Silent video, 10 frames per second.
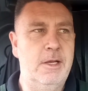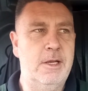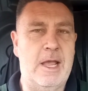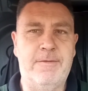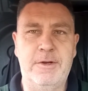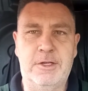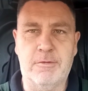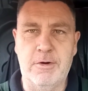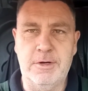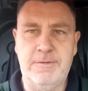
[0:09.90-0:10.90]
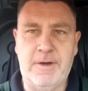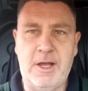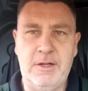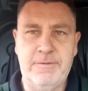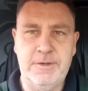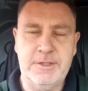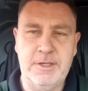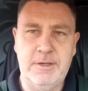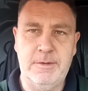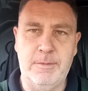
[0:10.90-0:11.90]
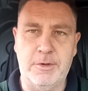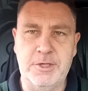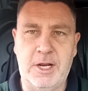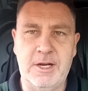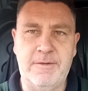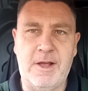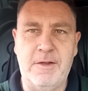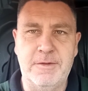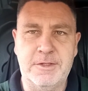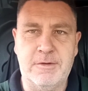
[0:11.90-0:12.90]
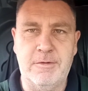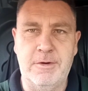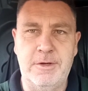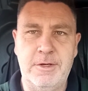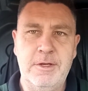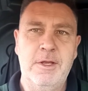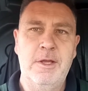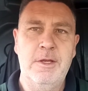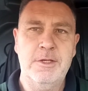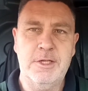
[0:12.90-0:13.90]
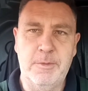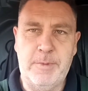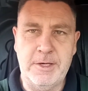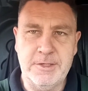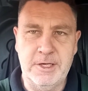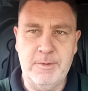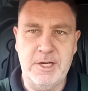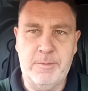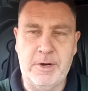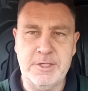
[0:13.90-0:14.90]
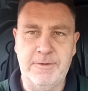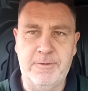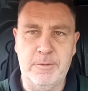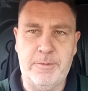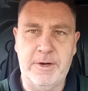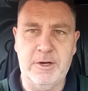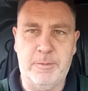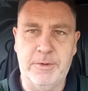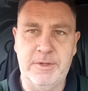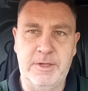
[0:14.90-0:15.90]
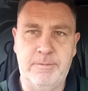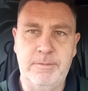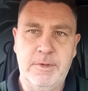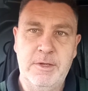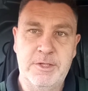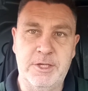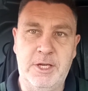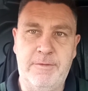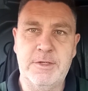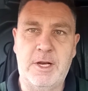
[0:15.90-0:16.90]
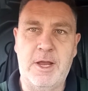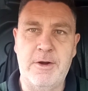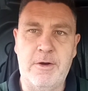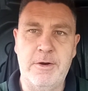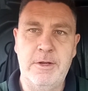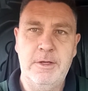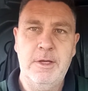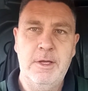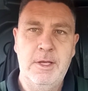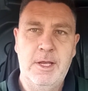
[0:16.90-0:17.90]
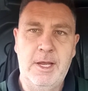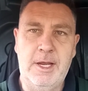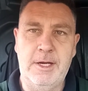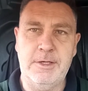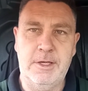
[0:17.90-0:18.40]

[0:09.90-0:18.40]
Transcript: heavily corroded valve, it's a modulator valve that's corroded, so basically when you press your foot brake or put the service line on, it